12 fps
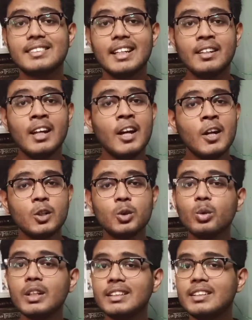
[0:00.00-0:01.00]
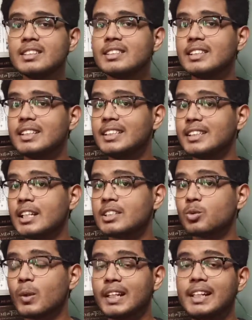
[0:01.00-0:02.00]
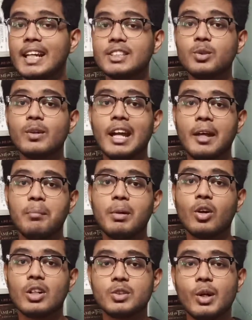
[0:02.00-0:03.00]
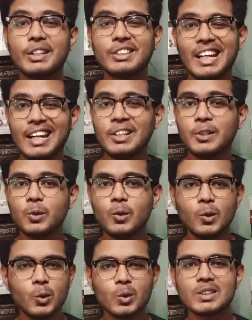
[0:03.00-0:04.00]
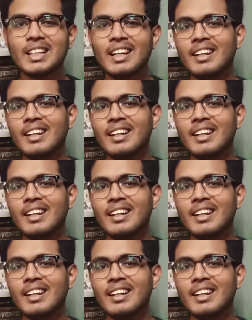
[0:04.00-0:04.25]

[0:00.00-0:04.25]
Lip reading: then do read this series as quickly as you can, because you tend to lose